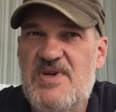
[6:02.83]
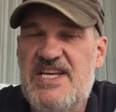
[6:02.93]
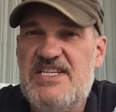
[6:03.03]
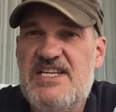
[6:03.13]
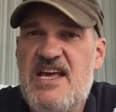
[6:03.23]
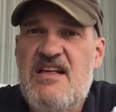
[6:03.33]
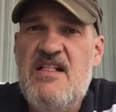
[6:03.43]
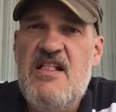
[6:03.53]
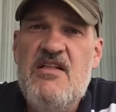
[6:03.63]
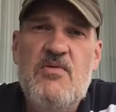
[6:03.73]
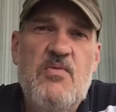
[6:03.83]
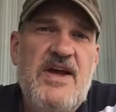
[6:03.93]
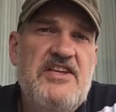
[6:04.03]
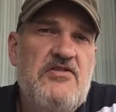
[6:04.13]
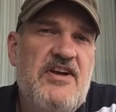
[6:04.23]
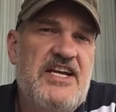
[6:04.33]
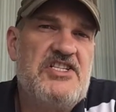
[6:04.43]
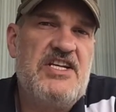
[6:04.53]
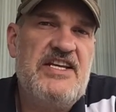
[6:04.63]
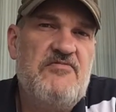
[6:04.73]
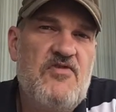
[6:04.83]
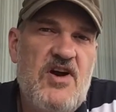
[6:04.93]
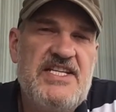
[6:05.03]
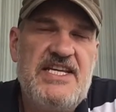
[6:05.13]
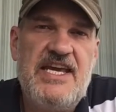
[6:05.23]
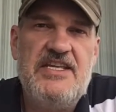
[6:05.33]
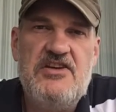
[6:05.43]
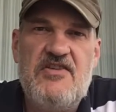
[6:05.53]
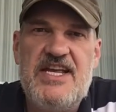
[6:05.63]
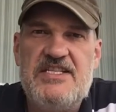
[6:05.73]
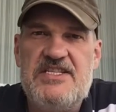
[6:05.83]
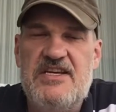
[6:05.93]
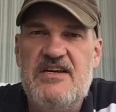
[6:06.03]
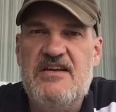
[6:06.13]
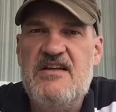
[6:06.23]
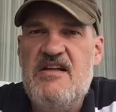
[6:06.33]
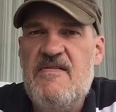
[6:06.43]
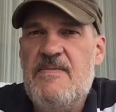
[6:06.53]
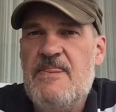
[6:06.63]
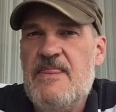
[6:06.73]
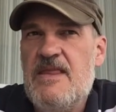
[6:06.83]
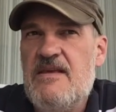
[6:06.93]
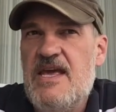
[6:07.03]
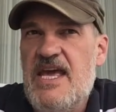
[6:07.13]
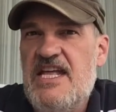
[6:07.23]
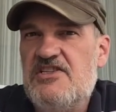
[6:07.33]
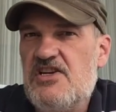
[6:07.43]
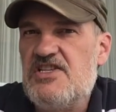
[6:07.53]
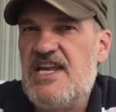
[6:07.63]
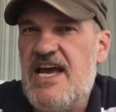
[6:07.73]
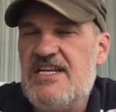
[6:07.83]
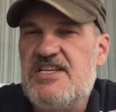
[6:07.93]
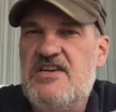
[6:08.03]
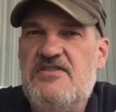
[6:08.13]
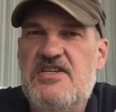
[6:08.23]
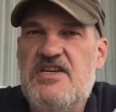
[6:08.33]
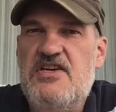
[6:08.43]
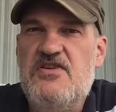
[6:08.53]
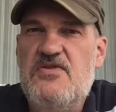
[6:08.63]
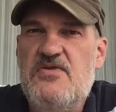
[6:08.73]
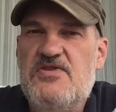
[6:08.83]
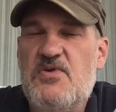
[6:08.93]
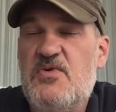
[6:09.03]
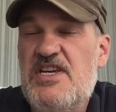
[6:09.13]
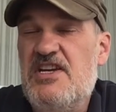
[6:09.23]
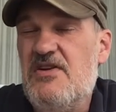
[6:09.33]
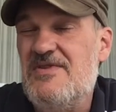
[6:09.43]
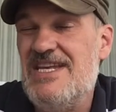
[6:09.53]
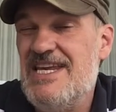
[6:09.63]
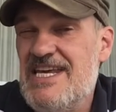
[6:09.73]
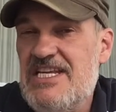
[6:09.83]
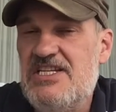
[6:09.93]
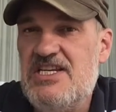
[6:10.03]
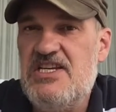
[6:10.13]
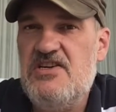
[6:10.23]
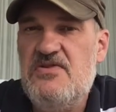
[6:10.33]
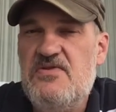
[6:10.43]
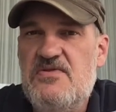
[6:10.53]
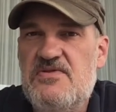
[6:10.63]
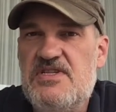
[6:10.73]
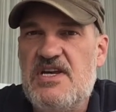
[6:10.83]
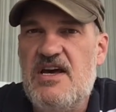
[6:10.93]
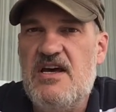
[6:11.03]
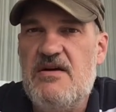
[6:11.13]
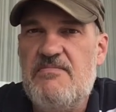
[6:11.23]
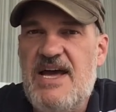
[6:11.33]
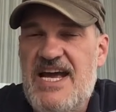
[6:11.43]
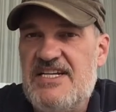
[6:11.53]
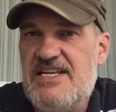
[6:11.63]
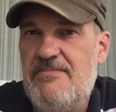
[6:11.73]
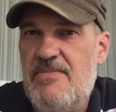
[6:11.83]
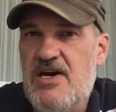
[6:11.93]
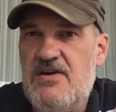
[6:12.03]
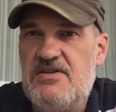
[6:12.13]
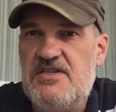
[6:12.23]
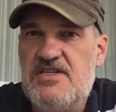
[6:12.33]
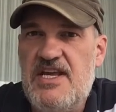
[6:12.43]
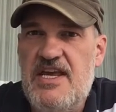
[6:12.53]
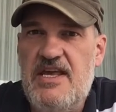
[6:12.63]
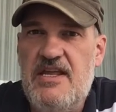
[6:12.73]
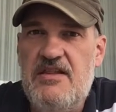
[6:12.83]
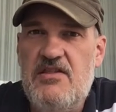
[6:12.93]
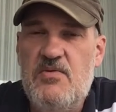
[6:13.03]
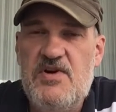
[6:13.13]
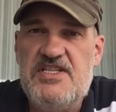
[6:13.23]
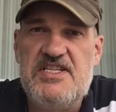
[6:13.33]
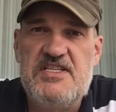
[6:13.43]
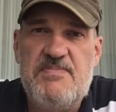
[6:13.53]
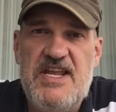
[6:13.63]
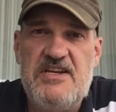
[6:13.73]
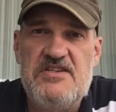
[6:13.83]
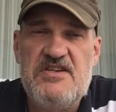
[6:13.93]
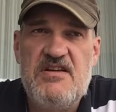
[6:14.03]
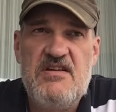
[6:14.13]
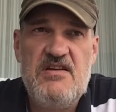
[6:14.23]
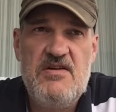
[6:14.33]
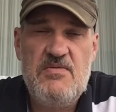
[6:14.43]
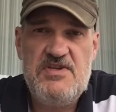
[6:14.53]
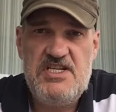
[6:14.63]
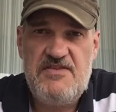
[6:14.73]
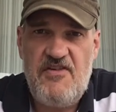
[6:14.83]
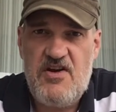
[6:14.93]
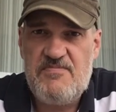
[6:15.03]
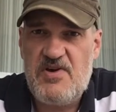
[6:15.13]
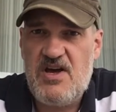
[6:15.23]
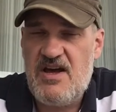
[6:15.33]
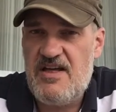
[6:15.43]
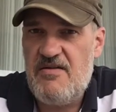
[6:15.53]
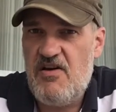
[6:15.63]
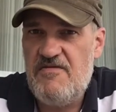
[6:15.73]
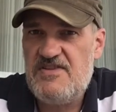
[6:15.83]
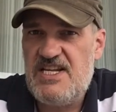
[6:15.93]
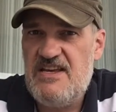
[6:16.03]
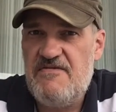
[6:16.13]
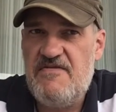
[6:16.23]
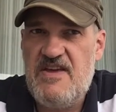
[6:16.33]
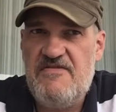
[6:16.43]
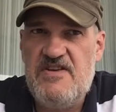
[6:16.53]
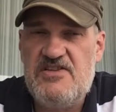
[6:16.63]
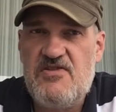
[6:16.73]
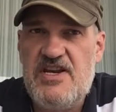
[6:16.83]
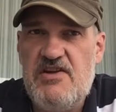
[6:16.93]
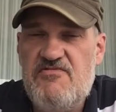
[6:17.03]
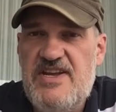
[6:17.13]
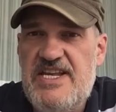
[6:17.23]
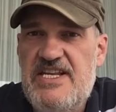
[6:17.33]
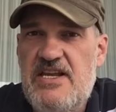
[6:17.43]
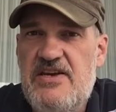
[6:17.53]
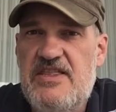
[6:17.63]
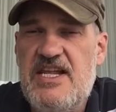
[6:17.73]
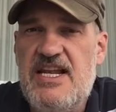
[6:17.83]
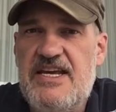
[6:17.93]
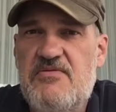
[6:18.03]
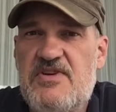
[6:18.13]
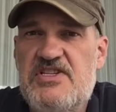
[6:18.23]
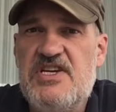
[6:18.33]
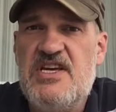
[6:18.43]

is when you're actually writing in your answer, it doesn't ask you to use, or you don't need to use, accent marks in the words in Spanish, which is fine, but obviously if you're trying to really learn the language,